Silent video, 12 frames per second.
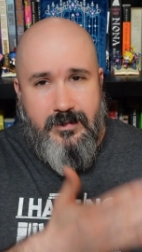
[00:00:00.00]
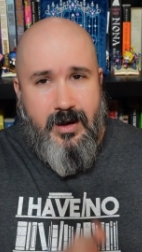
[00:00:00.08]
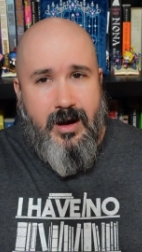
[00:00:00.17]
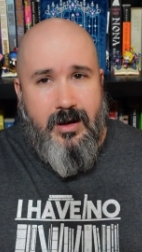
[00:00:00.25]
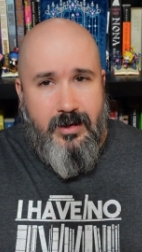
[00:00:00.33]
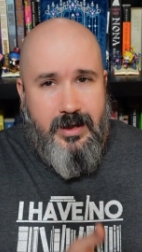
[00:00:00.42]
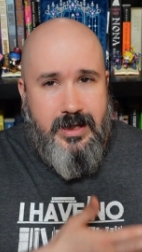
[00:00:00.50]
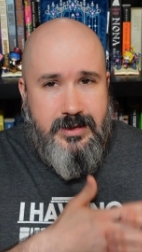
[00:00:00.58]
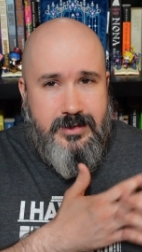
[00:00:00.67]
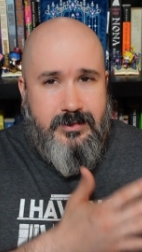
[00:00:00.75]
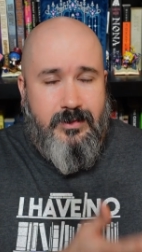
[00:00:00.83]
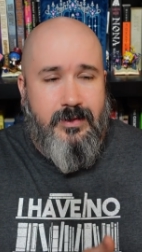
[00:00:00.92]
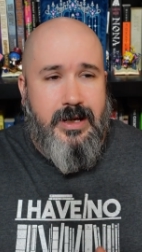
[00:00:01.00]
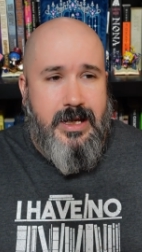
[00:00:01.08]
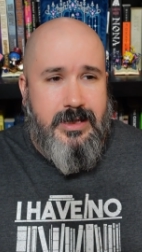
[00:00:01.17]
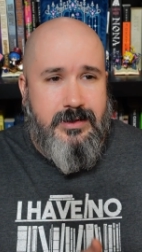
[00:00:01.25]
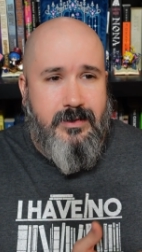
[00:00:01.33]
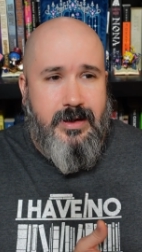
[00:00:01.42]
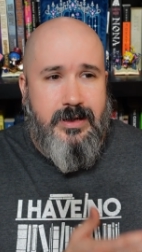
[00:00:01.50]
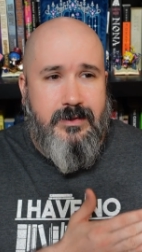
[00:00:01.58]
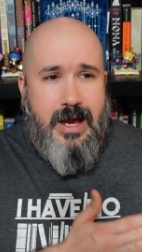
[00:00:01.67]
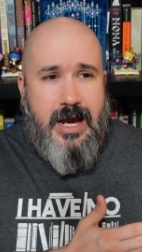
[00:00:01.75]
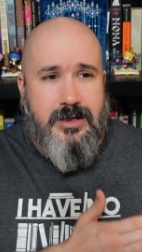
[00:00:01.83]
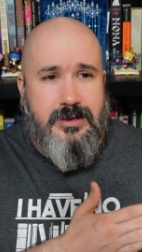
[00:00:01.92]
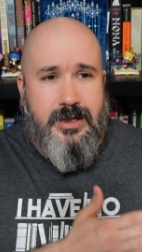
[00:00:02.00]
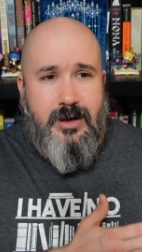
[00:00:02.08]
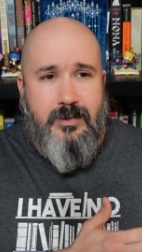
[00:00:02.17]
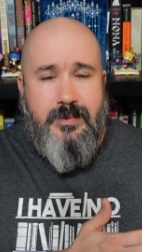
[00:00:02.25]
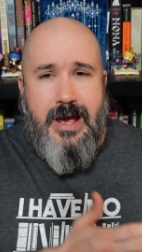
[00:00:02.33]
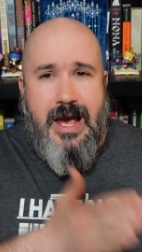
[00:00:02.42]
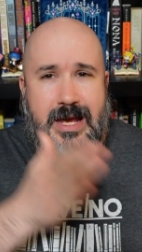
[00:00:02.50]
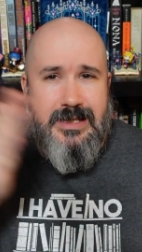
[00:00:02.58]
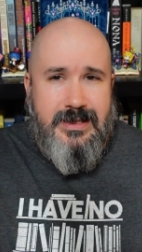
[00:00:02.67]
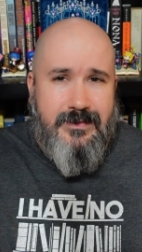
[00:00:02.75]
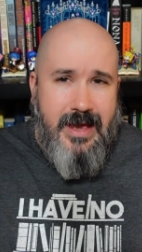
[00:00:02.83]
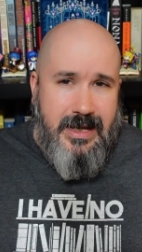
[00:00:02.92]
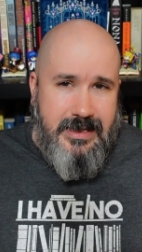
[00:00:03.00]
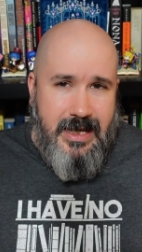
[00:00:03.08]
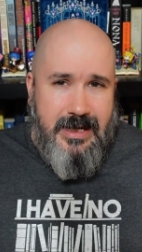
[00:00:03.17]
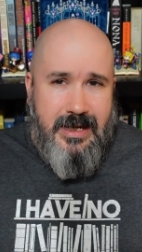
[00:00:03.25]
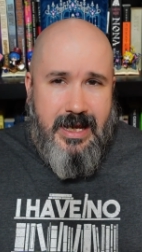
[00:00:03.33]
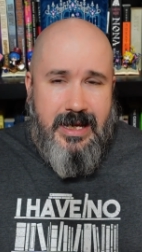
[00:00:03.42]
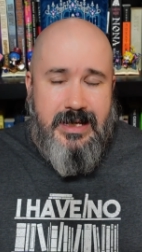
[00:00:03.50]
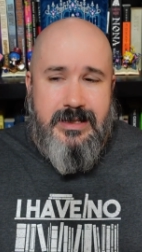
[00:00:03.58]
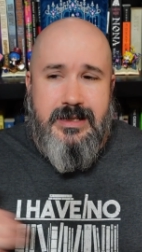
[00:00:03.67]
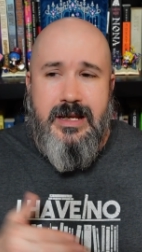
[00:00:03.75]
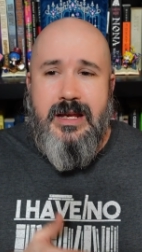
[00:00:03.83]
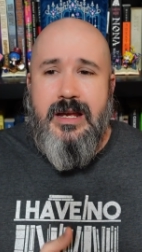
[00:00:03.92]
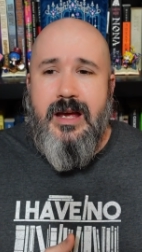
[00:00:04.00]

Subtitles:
arc, his story, is going to actually go past that 10 days